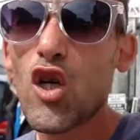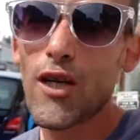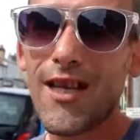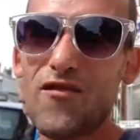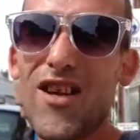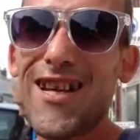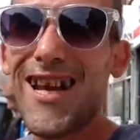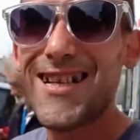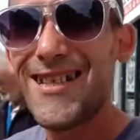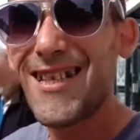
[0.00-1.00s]
Good evening,
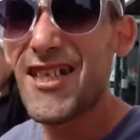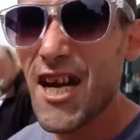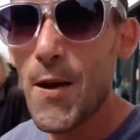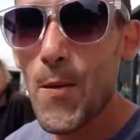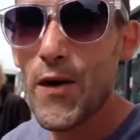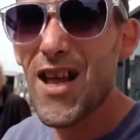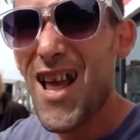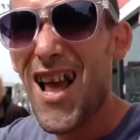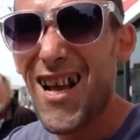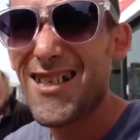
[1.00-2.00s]
ladies and gentlemen.
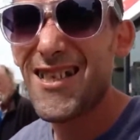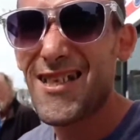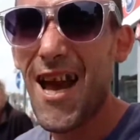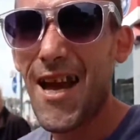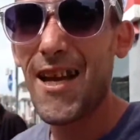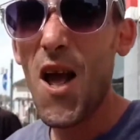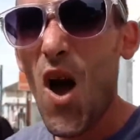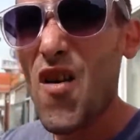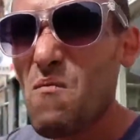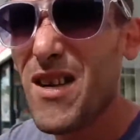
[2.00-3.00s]
And today
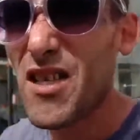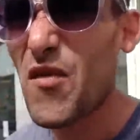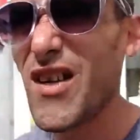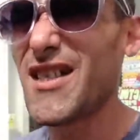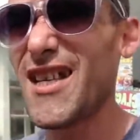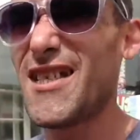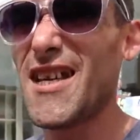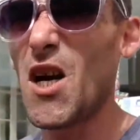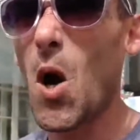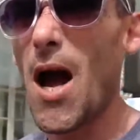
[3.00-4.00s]
I've met this
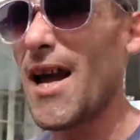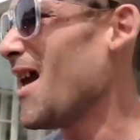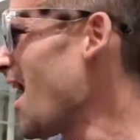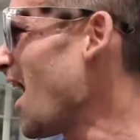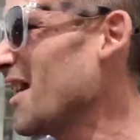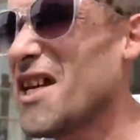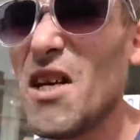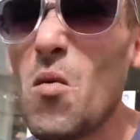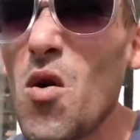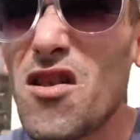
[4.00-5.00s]
fantastic guy.
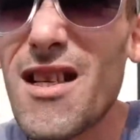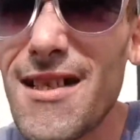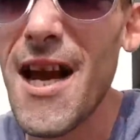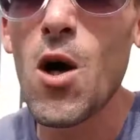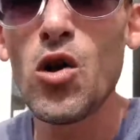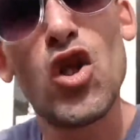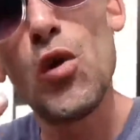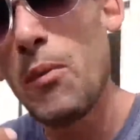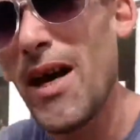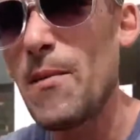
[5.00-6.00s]
he wants to tell
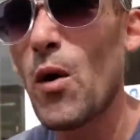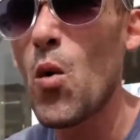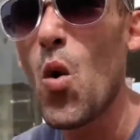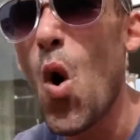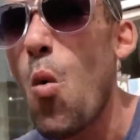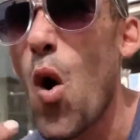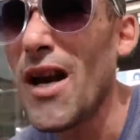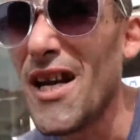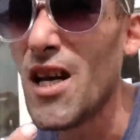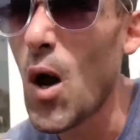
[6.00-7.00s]
you people what
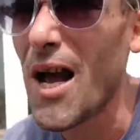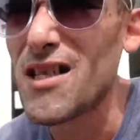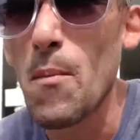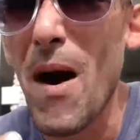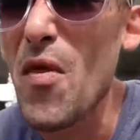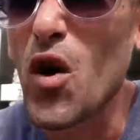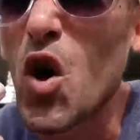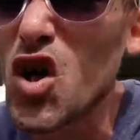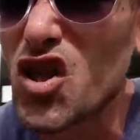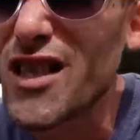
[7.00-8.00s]
he likes about the
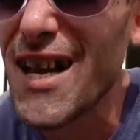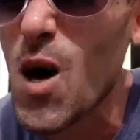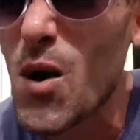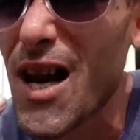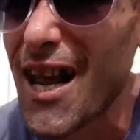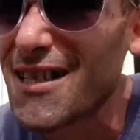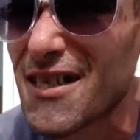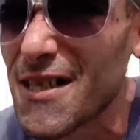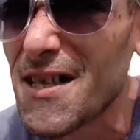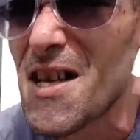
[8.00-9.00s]
Costa del
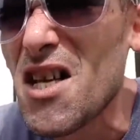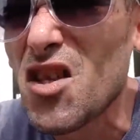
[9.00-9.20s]
Clacton.